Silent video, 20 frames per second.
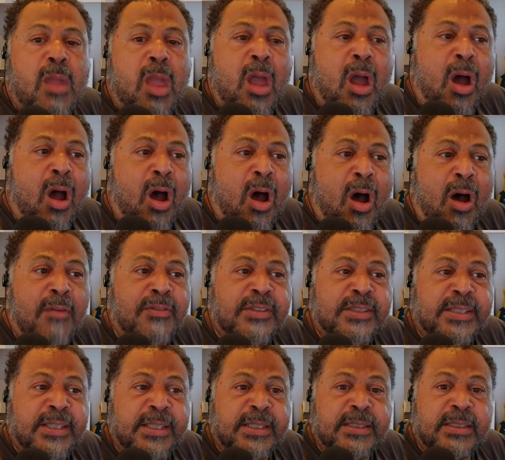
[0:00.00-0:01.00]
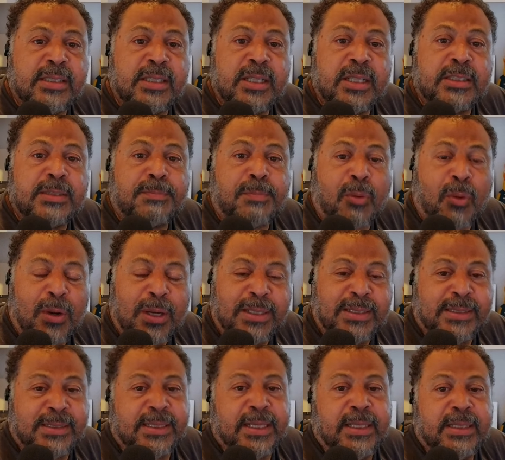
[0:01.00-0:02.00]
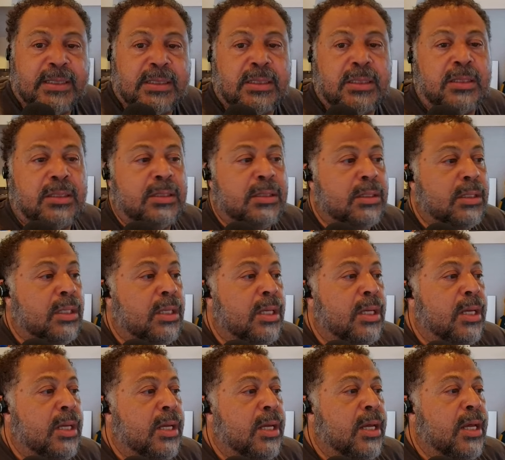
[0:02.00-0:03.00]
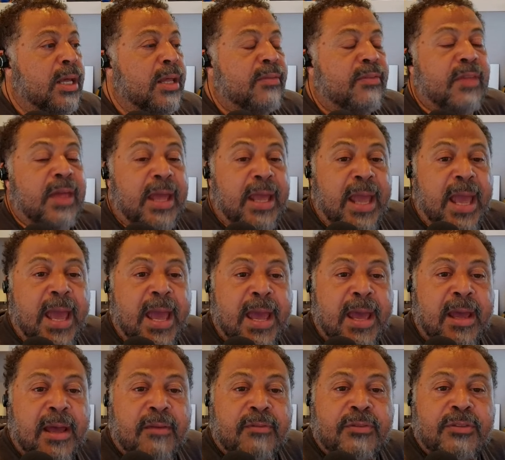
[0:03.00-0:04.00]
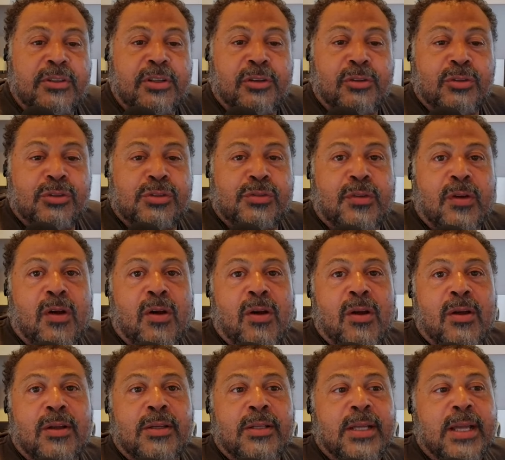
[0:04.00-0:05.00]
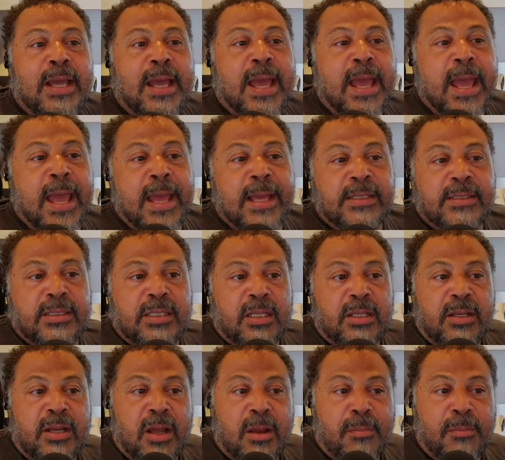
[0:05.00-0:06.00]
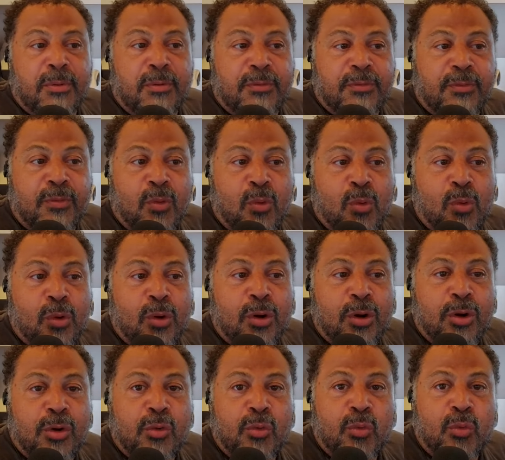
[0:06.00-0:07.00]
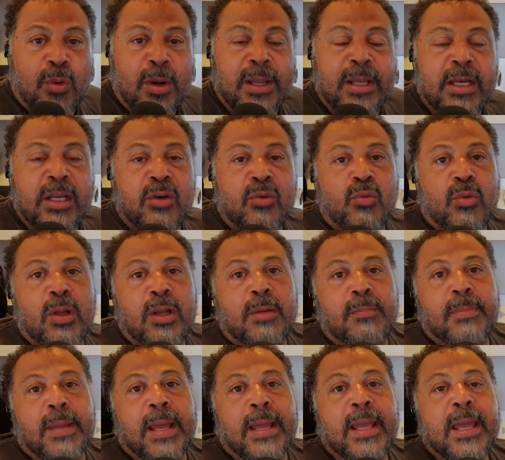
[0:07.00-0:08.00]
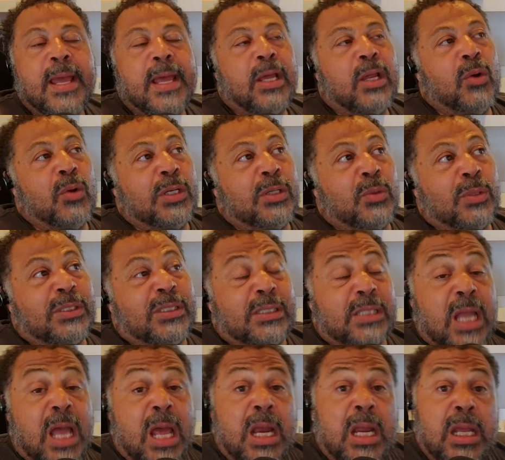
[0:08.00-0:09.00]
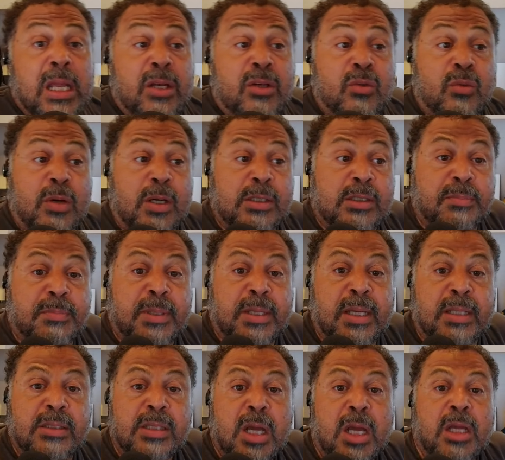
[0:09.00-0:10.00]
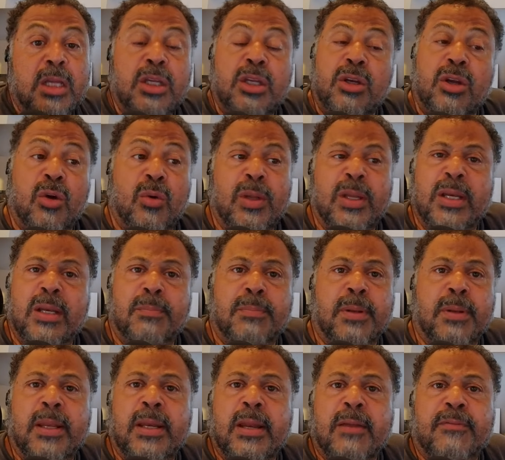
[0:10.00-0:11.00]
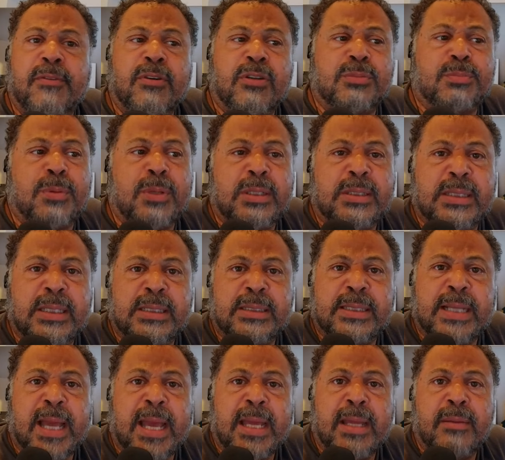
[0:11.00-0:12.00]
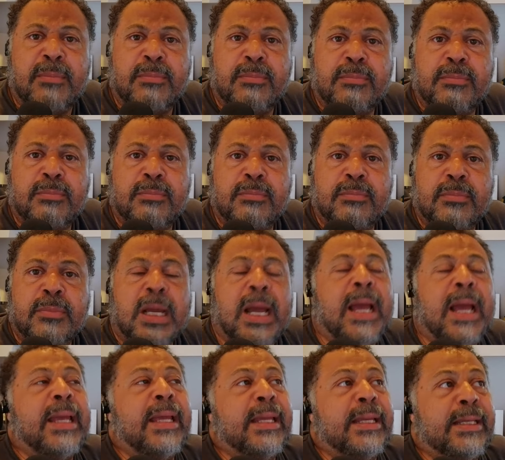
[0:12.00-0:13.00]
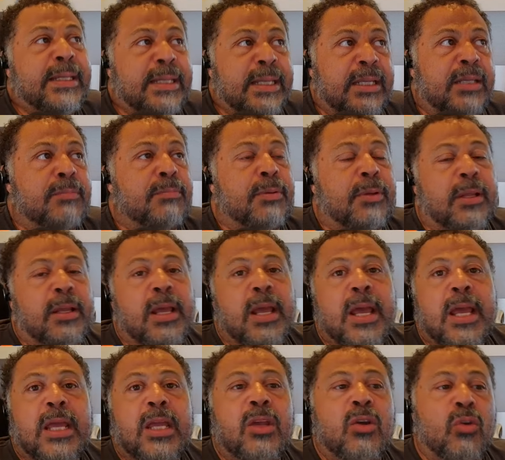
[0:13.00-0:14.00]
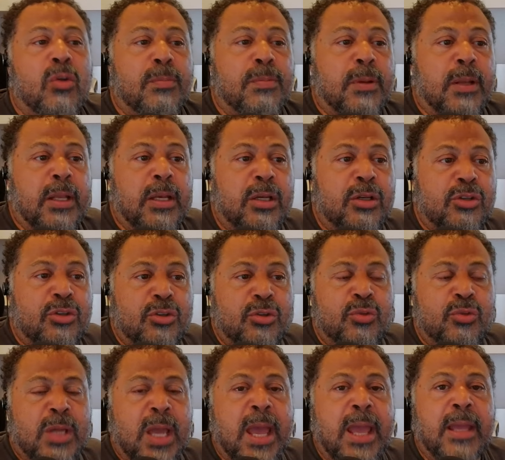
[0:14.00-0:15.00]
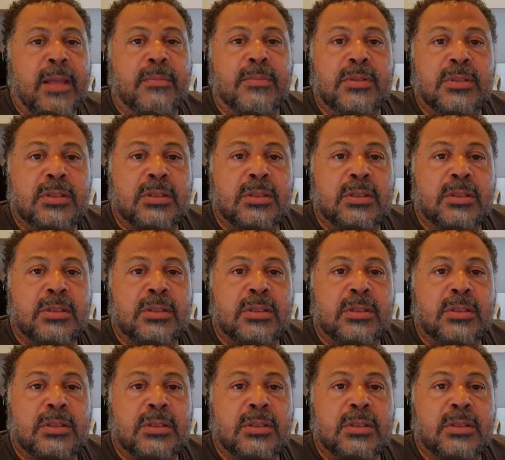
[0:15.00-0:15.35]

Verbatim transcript: offseason, this preseason, they have Deuce Vaughn as the number four rated running back, which is kind of interesting because, you know, he didn't play in that first preseason game. He didn't play. He only played in two games.